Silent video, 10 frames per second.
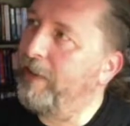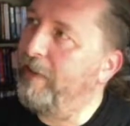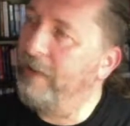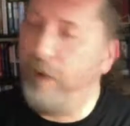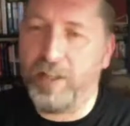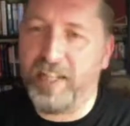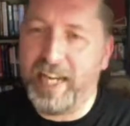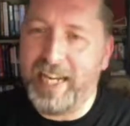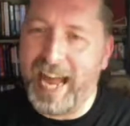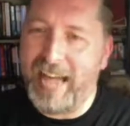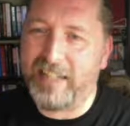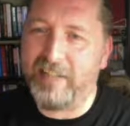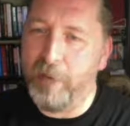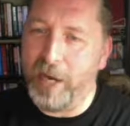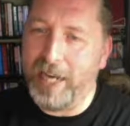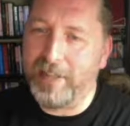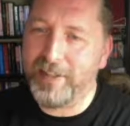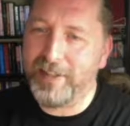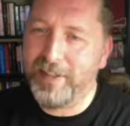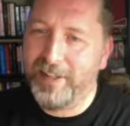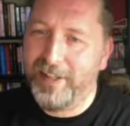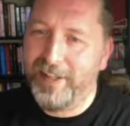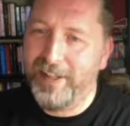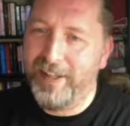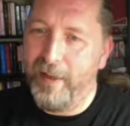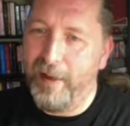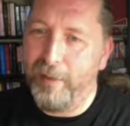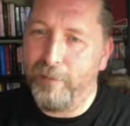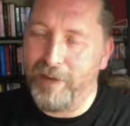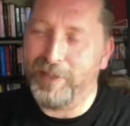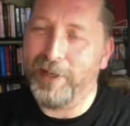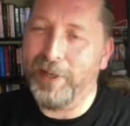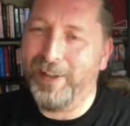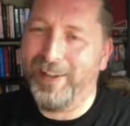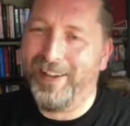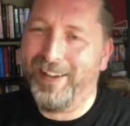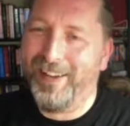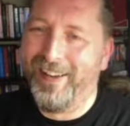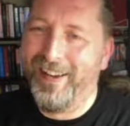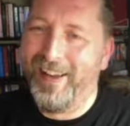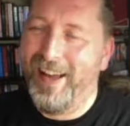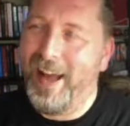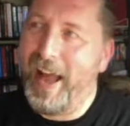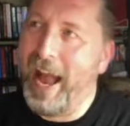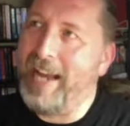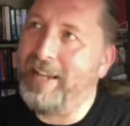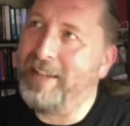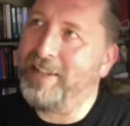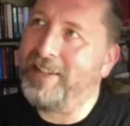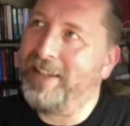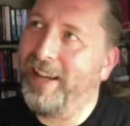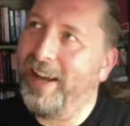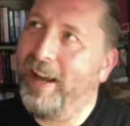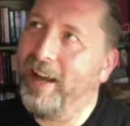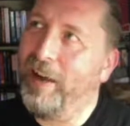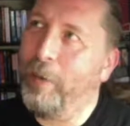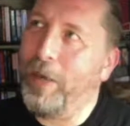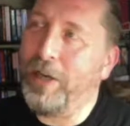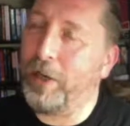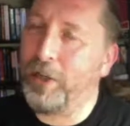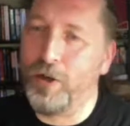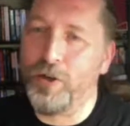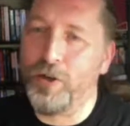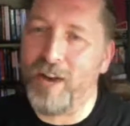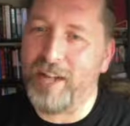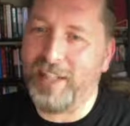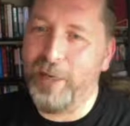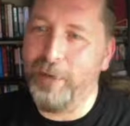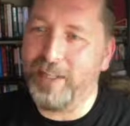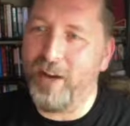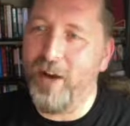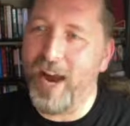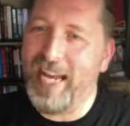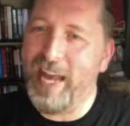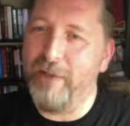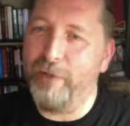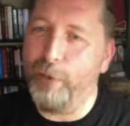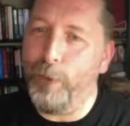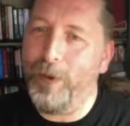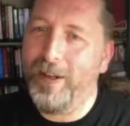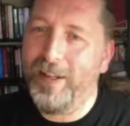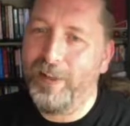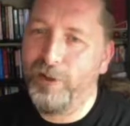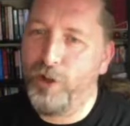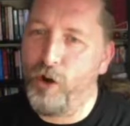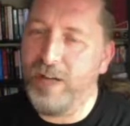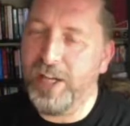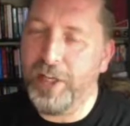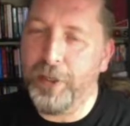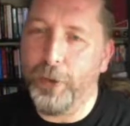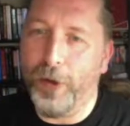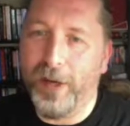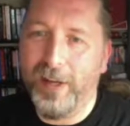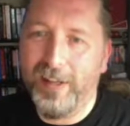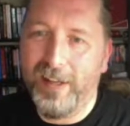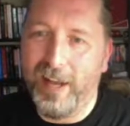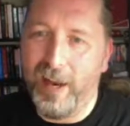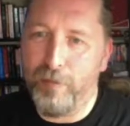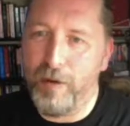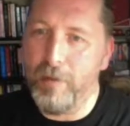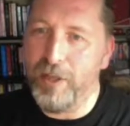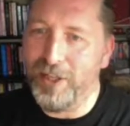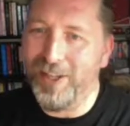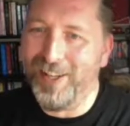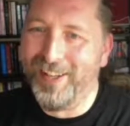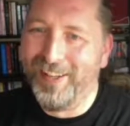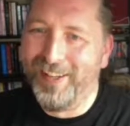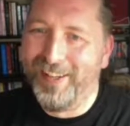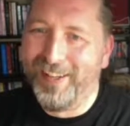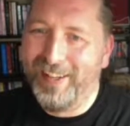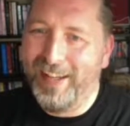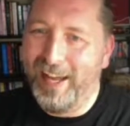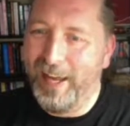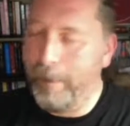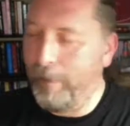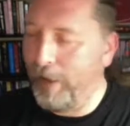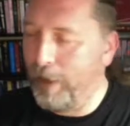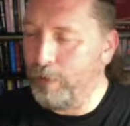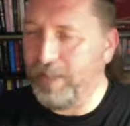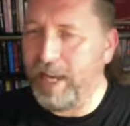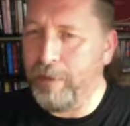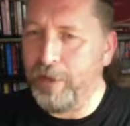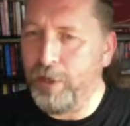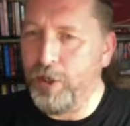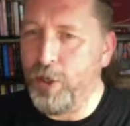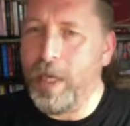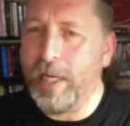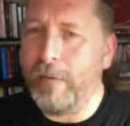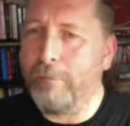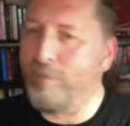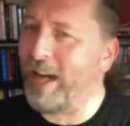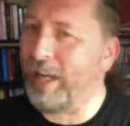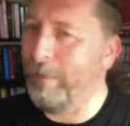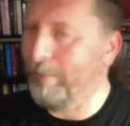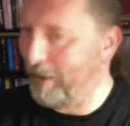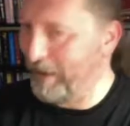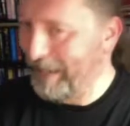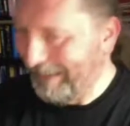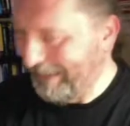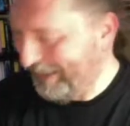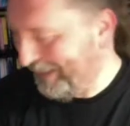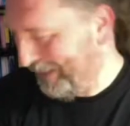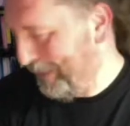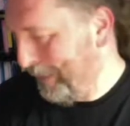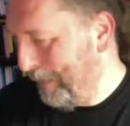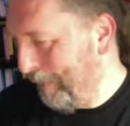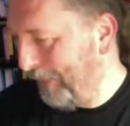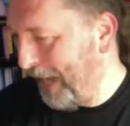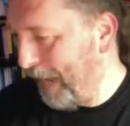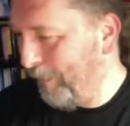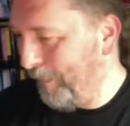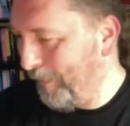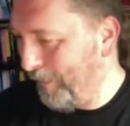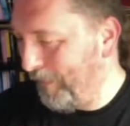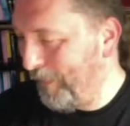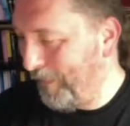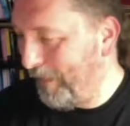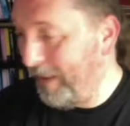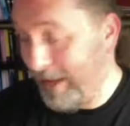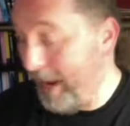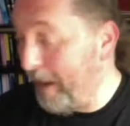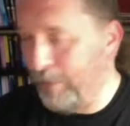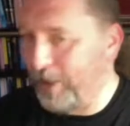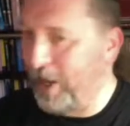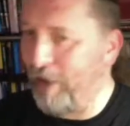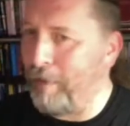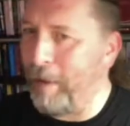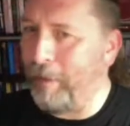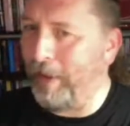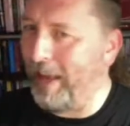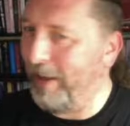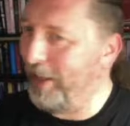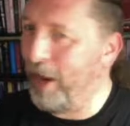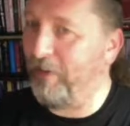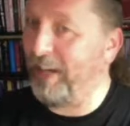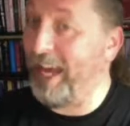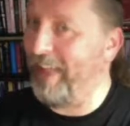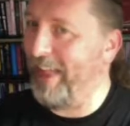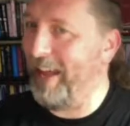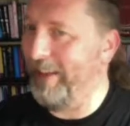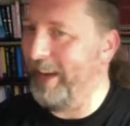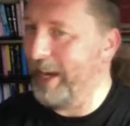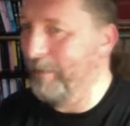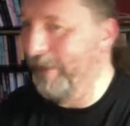13 Assamites present, and we got a contract to kill this high-level Toreador Primogen, whose name was Julian Brackenberry. You still remember the name? That's funny. Yeah, we can't remember that. We can't forget that name.